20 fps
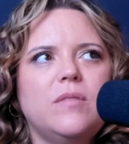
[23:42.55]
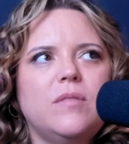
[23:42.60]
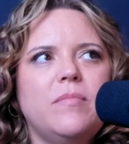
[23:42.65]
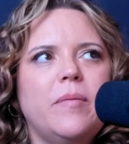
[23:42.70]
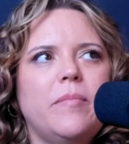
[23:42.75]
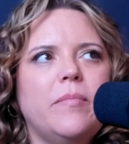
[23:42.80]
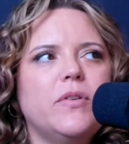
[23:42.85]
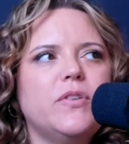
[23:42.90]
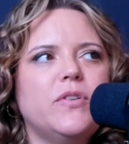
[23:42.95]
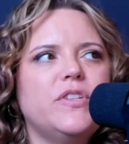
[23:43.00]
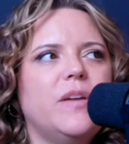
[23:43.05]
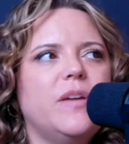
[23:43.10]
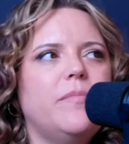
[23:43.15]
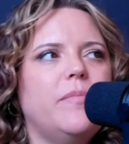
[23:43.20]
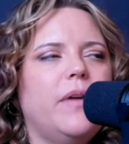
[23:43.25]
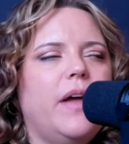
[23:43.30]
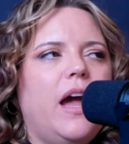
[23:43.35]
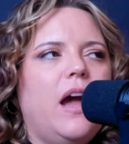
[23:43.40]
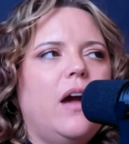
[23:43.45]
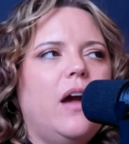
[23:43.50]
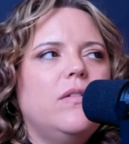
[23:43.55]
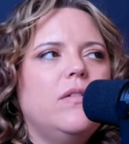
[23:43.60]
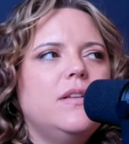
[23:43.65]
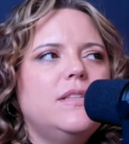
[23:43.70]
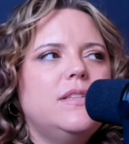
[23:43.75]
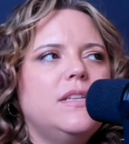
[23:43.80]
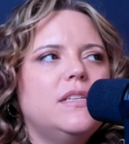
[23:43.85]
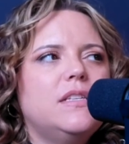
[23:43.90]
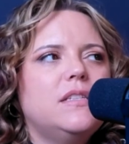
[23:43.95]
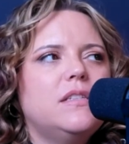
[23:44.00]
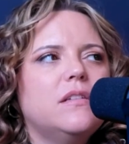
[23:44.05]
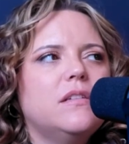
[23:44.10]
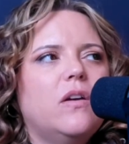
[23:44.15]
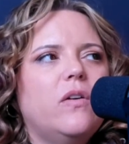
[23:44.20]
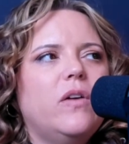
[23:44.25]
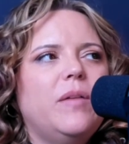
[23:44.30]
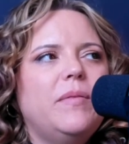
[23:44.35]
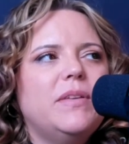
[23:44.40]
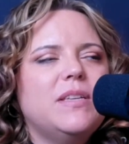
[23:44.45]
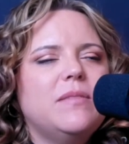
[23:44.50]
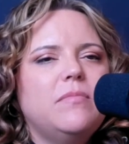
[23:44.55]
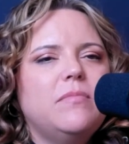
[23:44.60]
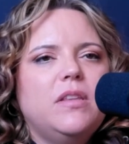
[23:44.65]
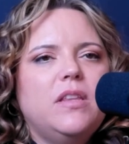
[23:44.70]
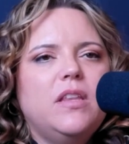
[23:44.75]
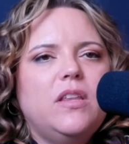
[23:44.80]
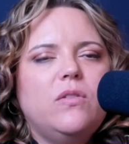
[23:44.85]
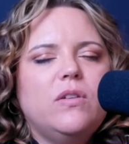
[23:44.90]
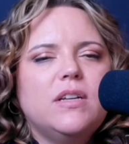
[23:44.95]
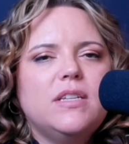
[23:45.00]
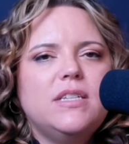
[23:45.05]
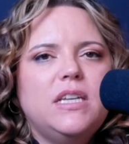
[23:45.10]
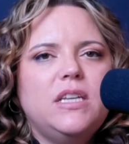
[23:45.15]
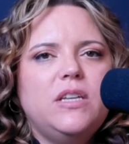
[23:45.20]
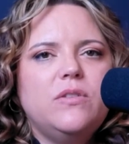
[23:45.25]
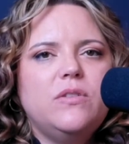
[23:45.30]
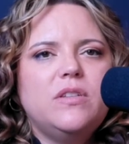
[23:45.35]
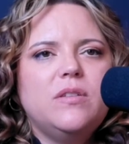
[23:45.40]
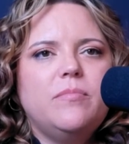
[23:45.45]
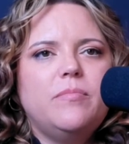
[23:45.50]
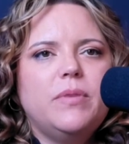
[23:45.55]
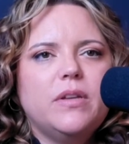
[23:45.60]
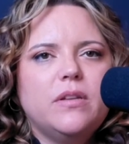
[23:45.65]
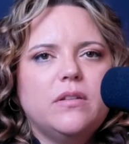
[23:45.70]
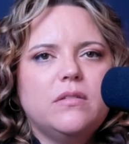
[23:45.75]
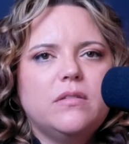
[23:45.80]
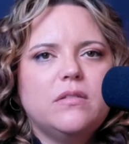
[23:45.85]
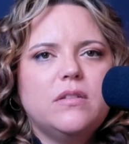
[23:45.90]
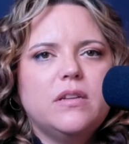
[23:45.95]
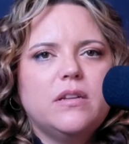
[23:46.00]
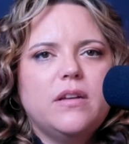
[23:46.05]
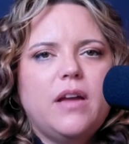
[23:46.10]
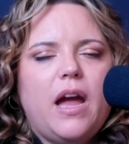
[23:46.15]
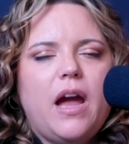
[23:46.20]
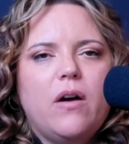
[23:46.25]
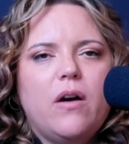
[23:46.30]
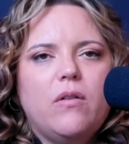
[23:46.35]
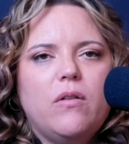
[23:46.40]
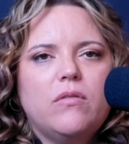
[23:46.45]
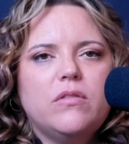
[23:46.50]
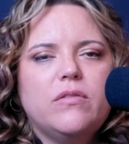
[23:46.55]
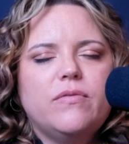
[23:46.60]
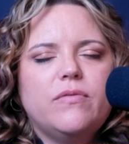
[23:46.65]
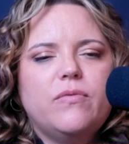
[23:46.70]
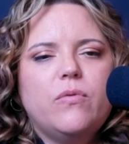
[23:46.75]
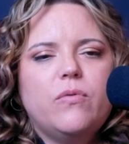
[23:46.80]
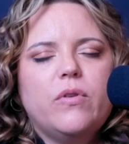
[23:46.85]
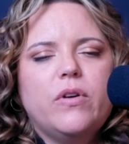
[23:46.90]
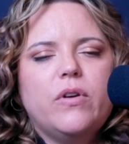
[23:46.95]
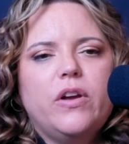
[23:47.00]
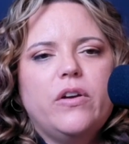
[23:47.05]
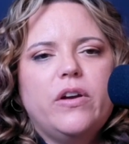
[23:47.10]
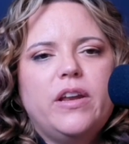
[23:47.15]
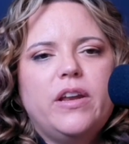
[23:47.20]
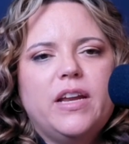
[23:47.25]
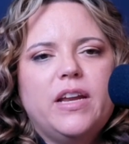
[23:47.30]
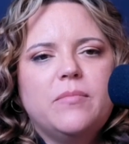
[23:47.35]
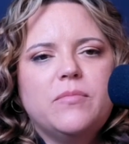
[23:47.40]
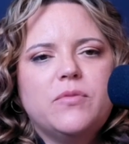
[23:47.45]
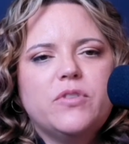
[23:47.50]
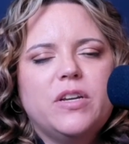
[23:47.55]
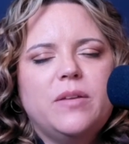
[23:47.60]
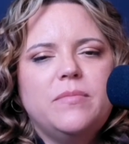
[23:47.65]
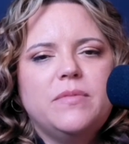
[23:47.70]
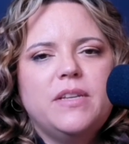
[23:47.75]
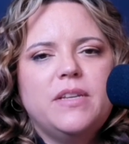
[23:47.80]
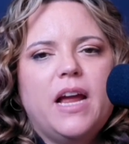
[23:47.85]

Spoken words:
membership, how is this going to be something that you continue to build out for your income streams,